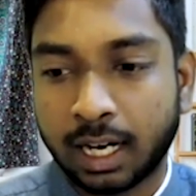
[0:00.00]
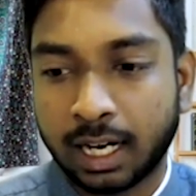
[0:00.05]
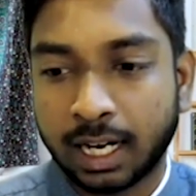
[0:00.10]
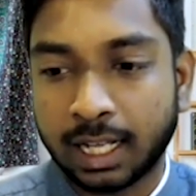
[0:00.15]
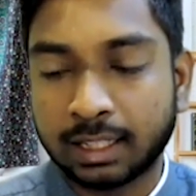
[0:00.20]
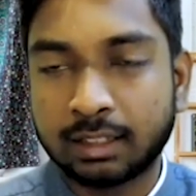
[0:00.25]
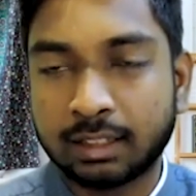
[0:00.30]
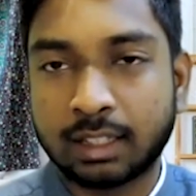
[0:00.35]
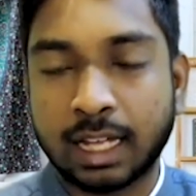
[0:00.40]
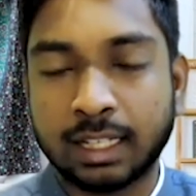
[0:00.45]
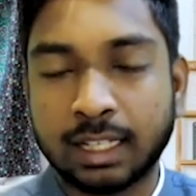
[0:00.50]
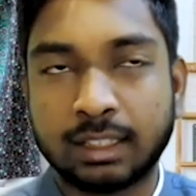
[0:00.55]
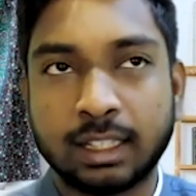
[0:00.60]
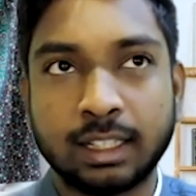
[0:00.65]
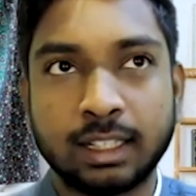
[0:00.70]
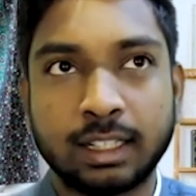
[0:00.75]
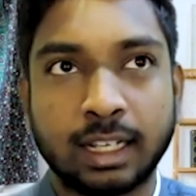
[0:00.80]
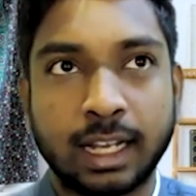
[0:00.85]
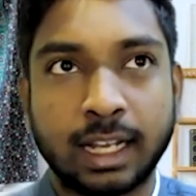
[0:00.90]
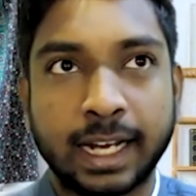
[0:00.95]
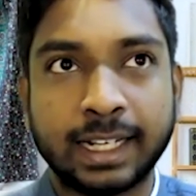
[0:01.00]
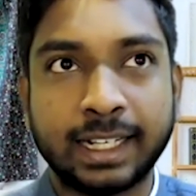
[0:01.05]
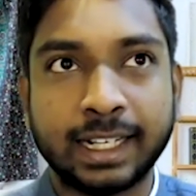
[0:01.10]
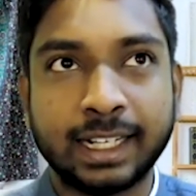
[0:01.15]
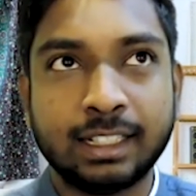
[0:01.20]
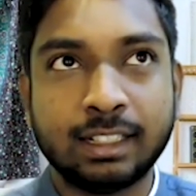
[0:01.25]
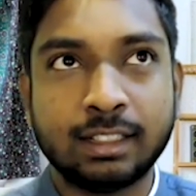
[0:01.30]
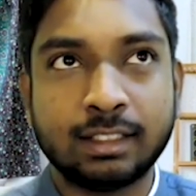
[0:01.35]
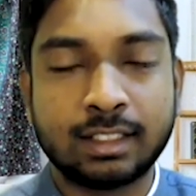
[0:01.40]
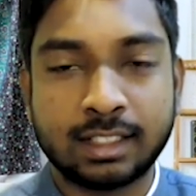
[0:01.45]
And I think
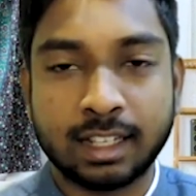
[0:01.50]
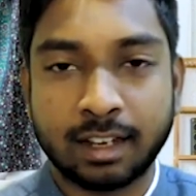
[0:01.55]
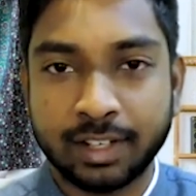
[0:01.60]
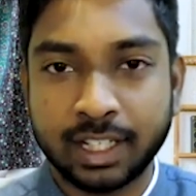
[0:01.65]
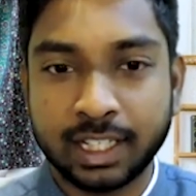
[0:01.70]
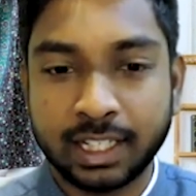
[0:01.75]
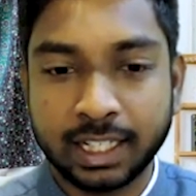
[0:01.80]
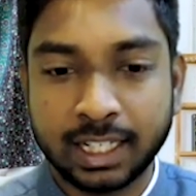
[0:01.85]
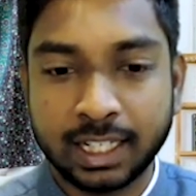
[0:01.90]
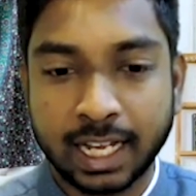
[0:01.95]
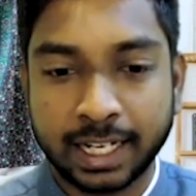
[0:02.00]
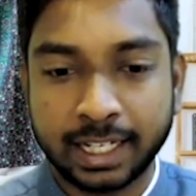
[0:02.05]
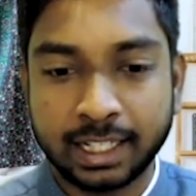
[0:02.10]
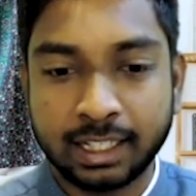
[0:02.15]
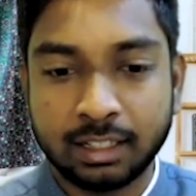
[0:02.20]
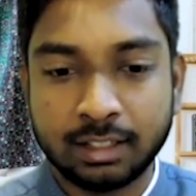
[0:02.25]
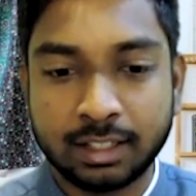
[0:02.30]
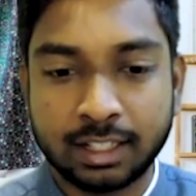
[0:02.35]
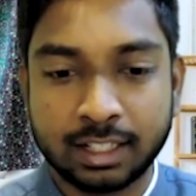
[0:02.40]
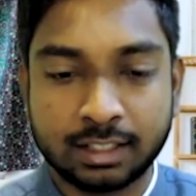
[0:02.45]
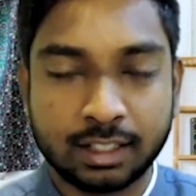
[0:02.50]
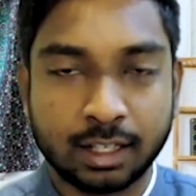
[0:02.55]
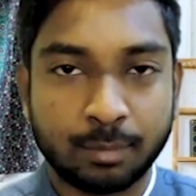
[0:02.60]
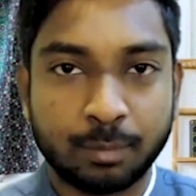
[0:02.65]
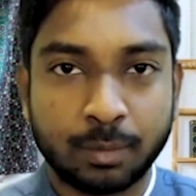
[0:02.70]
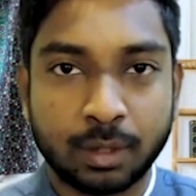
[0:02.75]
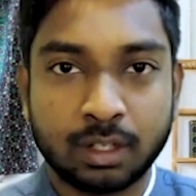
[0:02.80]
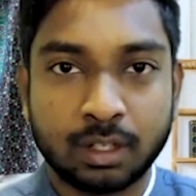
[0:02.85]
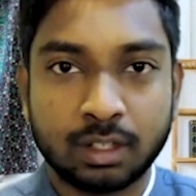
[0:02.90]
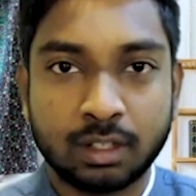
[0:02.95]
1879,
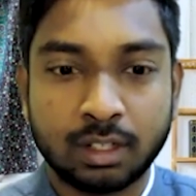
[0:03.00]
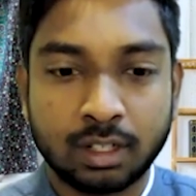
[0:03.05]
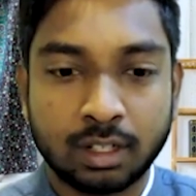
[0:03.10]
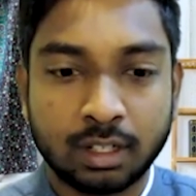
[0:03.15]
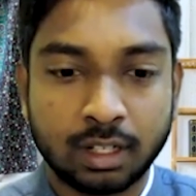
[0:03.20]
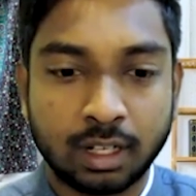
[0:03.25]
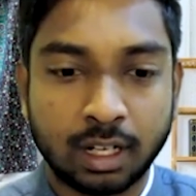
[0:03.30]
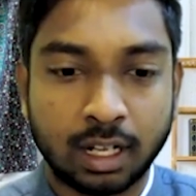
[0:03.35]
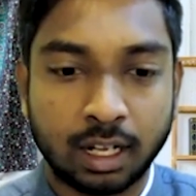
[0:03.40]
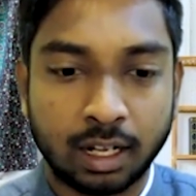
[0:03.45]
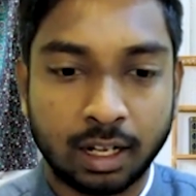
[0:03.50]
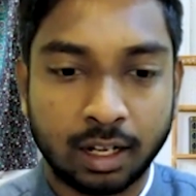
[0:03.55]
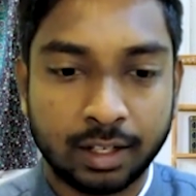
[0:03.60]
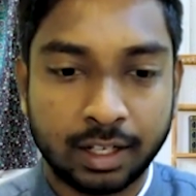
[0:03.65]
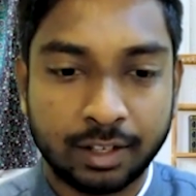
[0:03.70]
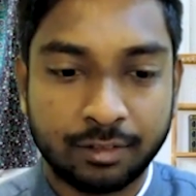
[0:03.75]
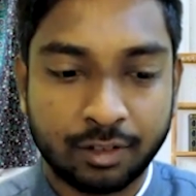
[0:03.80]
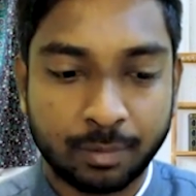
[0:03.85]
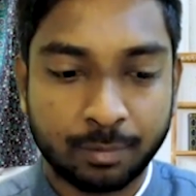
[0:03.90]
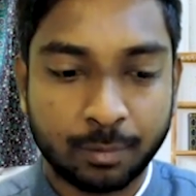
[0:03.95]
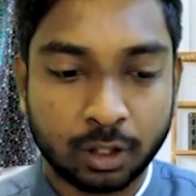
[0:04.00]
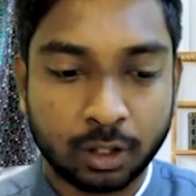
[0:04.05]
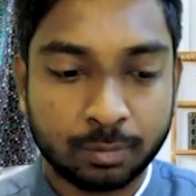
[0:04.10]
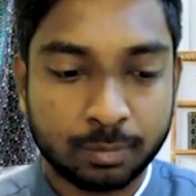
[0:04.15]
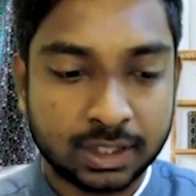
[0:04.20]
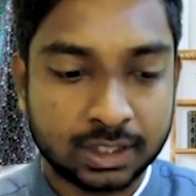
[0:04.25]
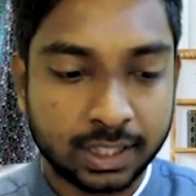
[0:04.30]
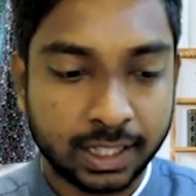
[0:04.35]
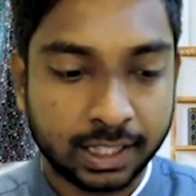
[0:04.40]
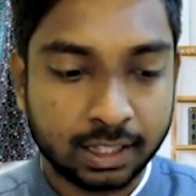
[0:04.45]
December, if I'm not
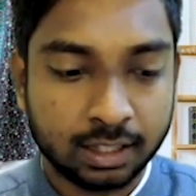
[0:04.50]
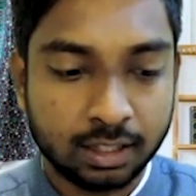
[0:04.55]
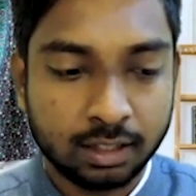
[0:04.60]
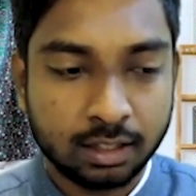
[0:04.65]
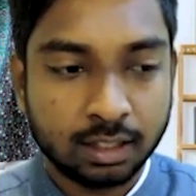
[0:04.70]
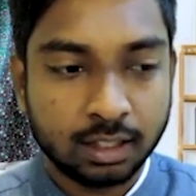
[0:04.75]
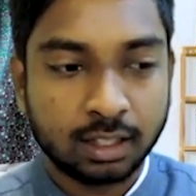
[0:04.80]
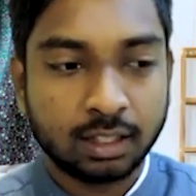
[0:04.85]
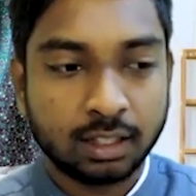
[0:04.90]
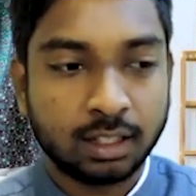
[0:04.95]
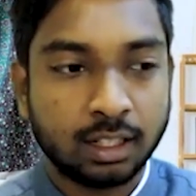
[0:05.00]
mistaken,